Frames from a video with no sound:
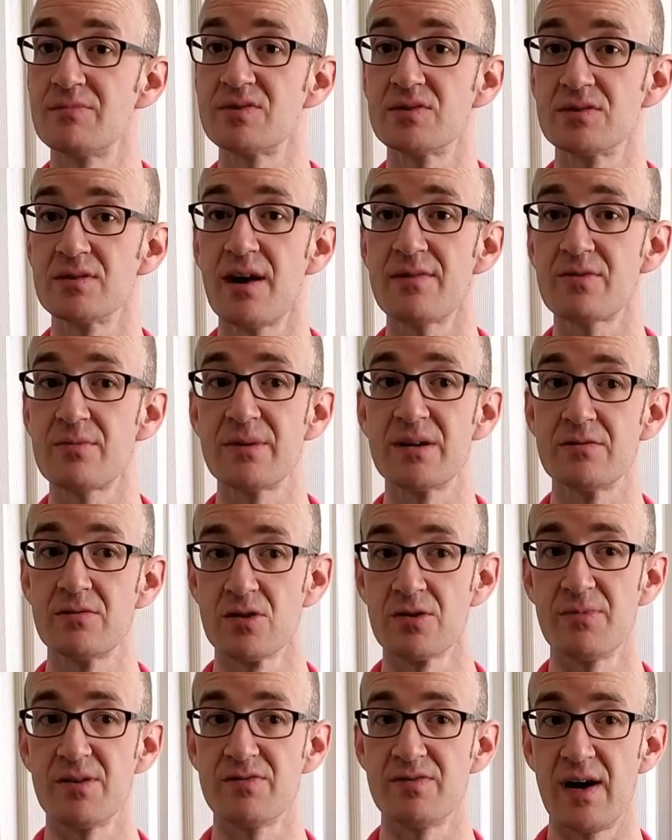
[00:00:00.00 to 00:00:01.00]
So you'll have to be a
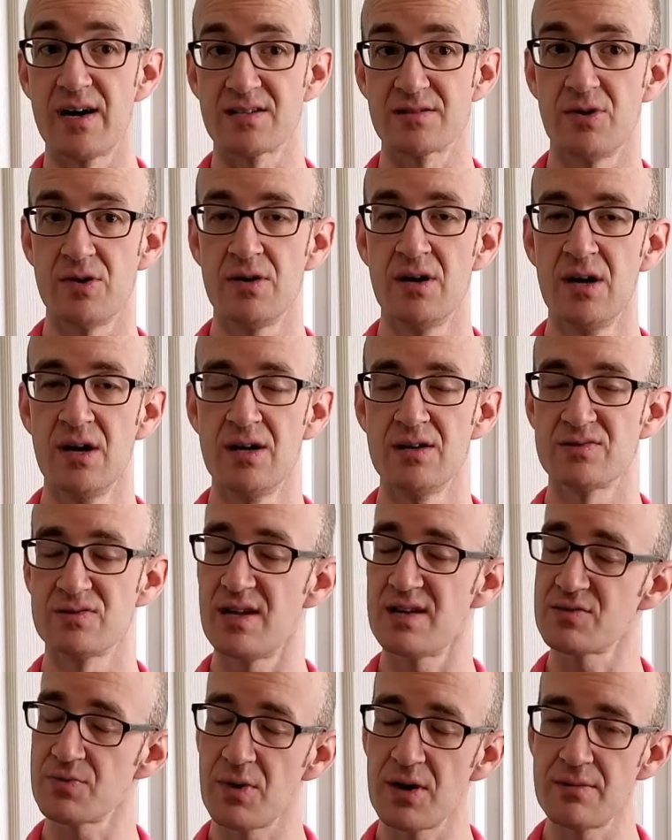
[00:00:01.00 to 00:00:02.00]
little bit flexible. So
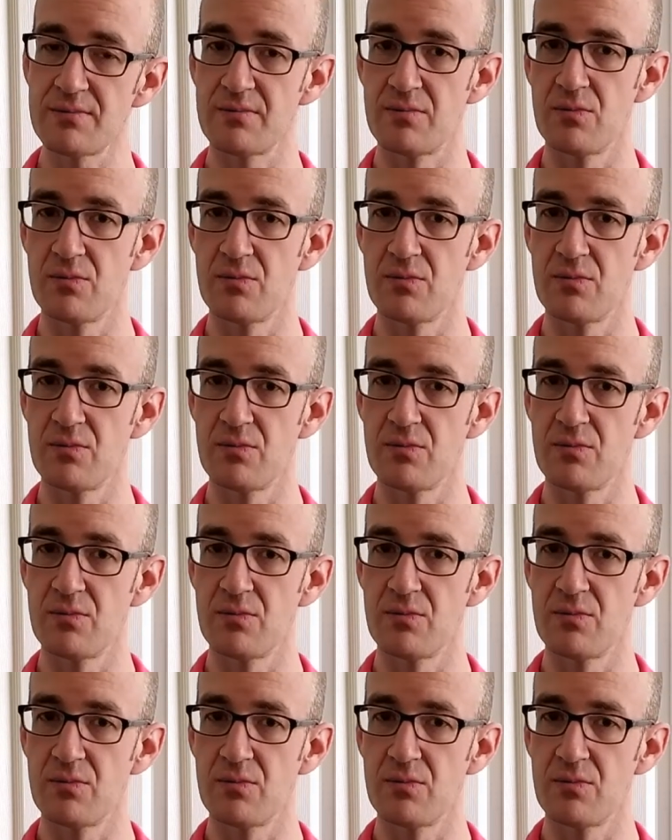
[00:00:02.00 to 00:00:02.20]
that's one